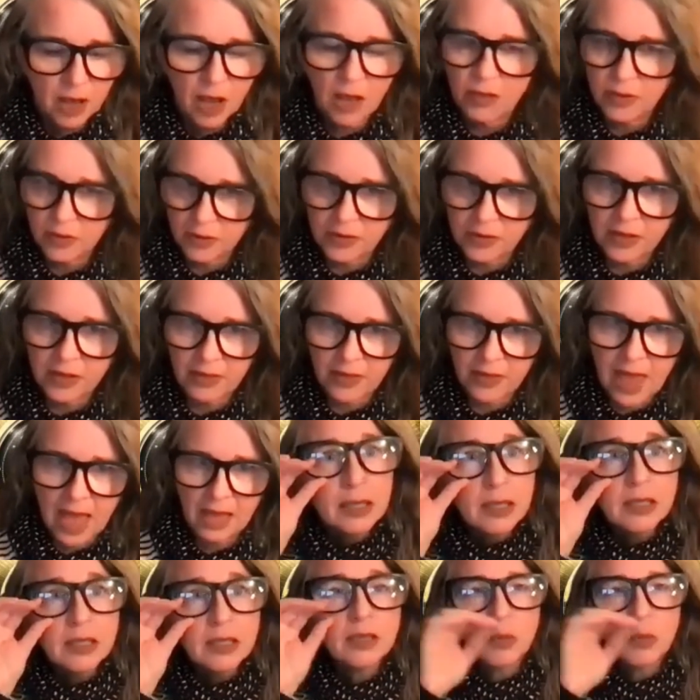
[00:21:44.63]
other than
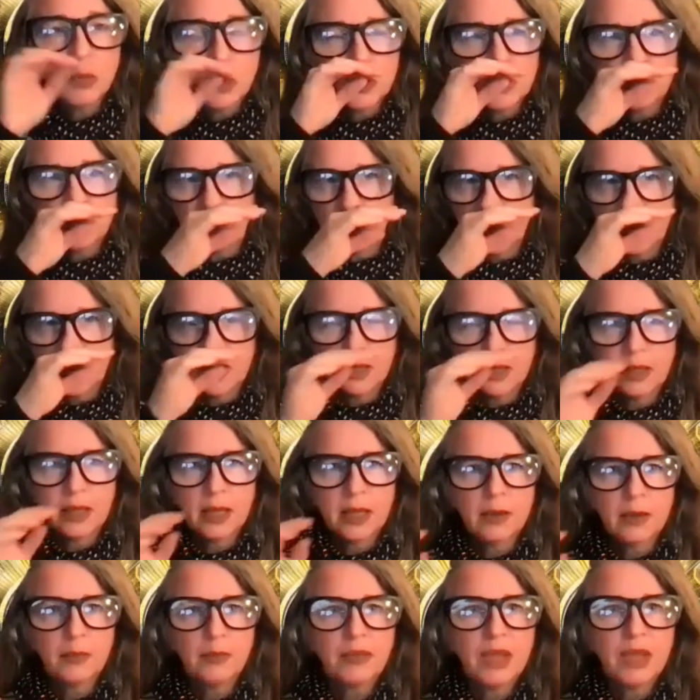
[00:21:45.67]
that's the most important
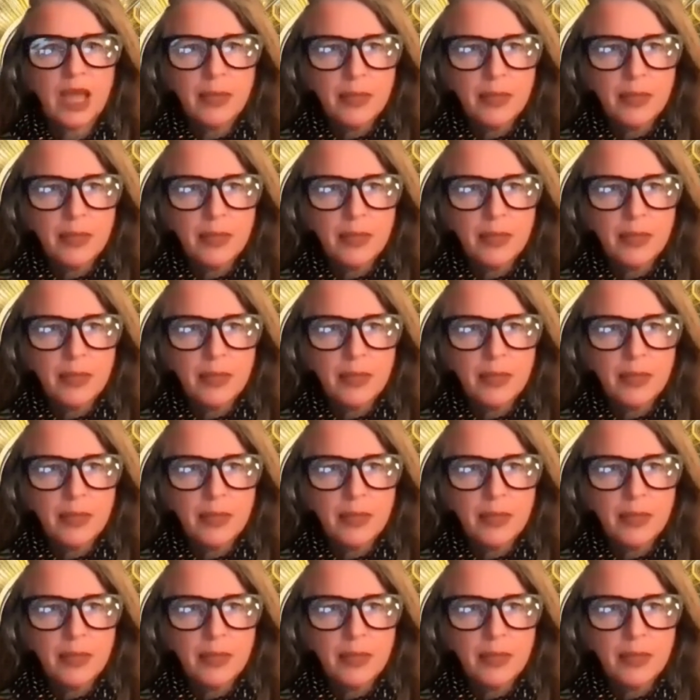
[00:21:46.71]
thing.